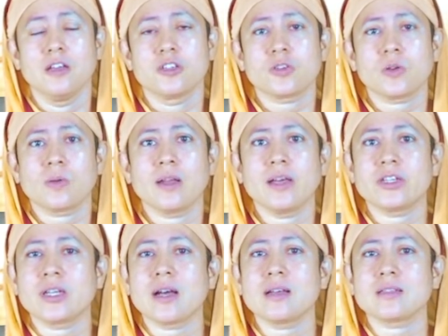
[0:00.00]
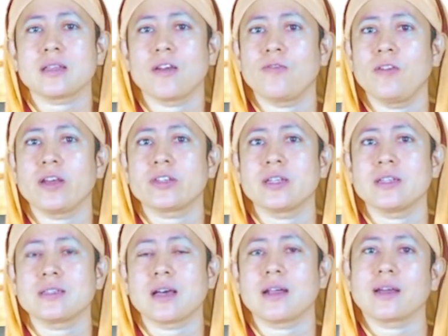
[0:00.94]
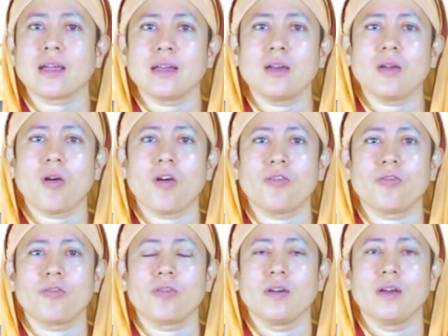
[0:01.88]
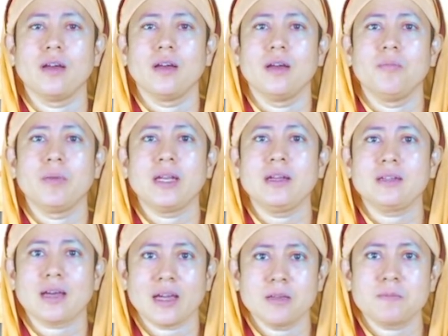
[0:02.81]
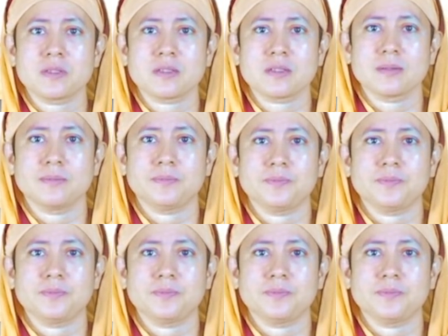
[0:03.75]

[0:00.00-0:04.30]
So kleshas, afflictions are again of many types.